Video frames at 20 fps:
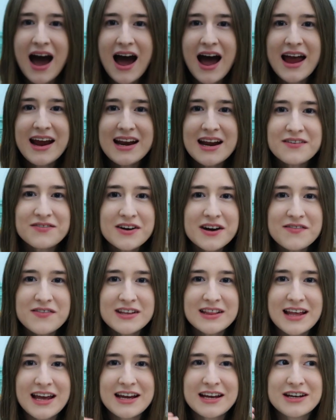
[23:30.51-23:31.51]
I never
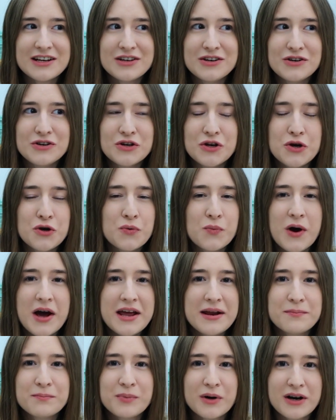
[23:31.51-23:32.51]
even like knew what
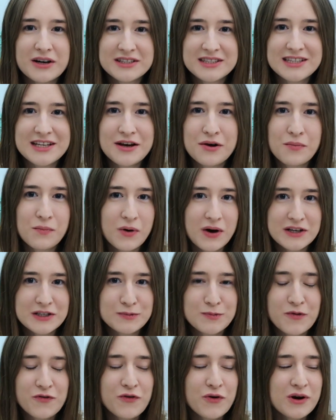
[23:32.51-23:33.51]
embossing was
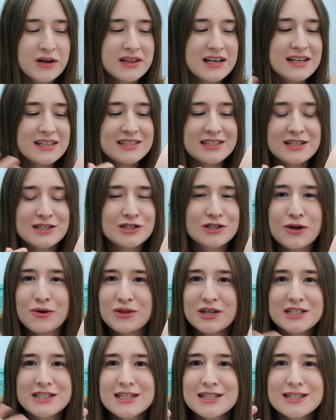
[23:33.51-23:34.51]
before this, so
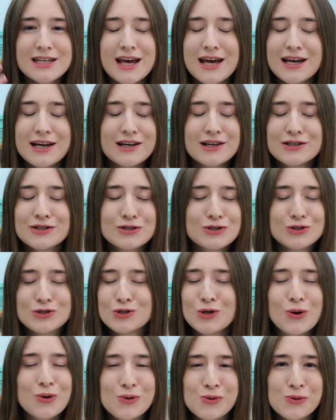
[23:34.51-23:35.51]
this is like
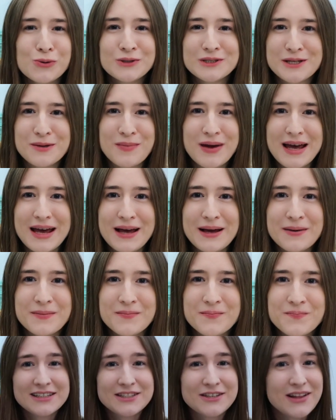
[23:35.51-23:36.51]
so cool to me.
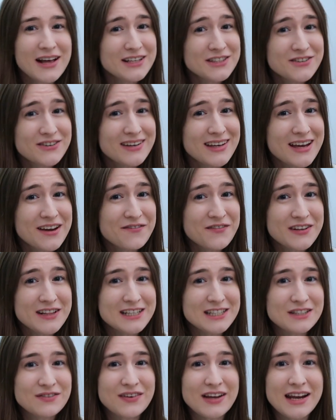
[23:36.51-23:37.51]
So that's really it for
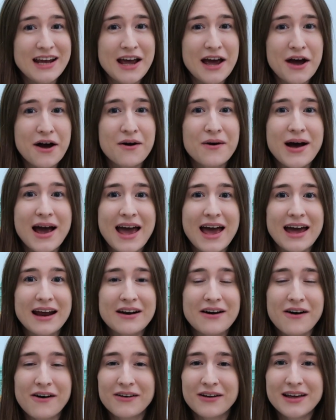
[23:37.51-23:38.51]
this video,
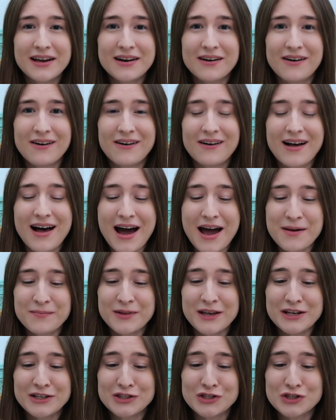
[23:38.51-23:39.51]
and all in all, I'm
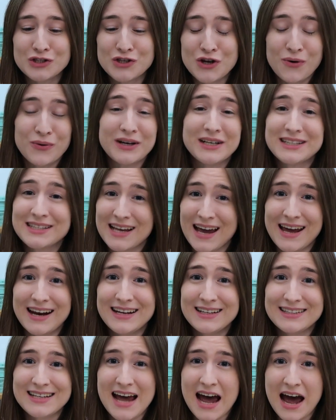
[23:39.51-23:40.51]
like so
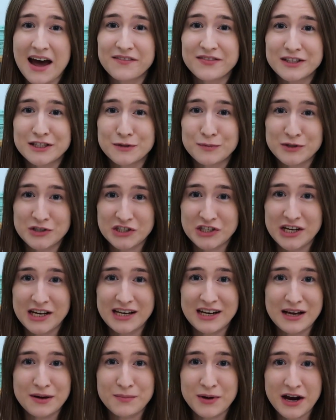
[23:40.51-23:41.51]
excited to have this
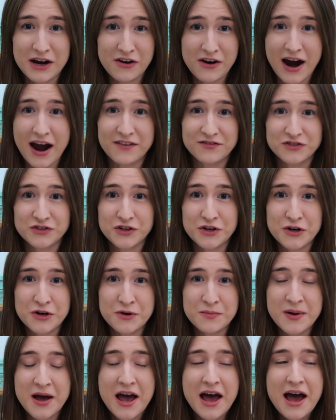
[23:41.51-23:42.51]
machine in my craft room.